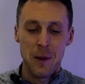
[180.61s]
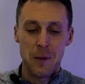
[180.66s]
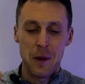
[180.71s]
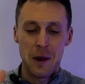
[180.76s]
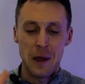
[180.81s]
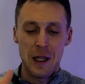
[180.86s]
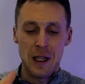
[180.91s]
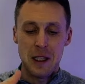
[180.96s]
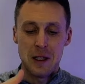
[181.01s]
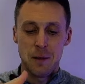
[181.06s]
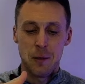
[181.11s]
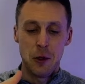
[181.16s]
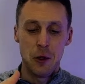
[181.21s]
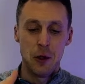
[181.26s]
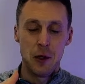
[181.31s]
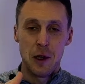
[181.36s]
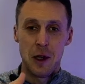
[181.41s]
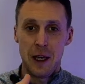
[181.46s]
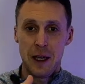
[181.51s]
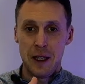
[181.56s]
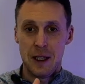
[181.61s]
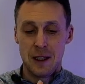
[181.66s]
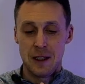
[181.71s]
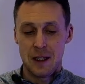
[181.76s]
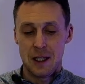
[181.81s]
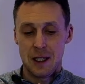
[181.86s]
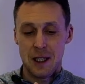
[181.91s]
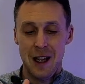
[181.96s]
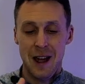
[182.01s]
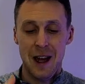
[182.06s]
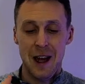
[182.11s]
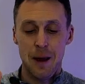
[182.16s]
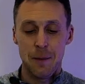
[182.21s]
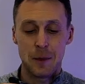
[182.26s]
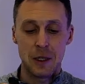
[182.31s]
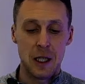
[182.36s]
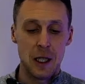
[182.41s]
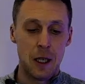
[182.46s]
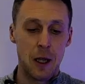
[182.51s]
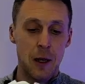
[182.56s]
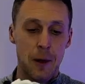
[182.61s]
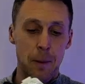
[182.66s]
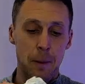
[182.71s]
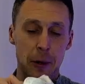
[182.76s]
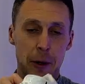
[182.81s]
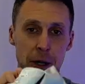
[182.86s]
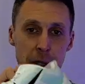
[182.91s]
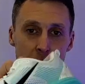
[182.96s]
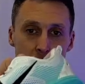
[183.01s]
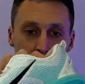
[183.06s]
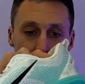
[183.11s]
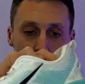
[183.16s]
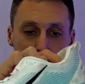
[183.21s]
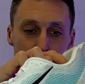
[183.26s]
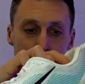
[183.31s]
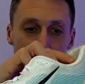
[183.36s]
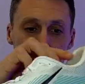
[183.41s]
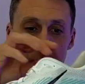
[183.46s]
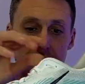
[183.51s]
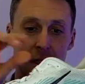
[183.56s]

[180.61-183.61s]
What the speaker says: but these blue lines, this haptic print, which you can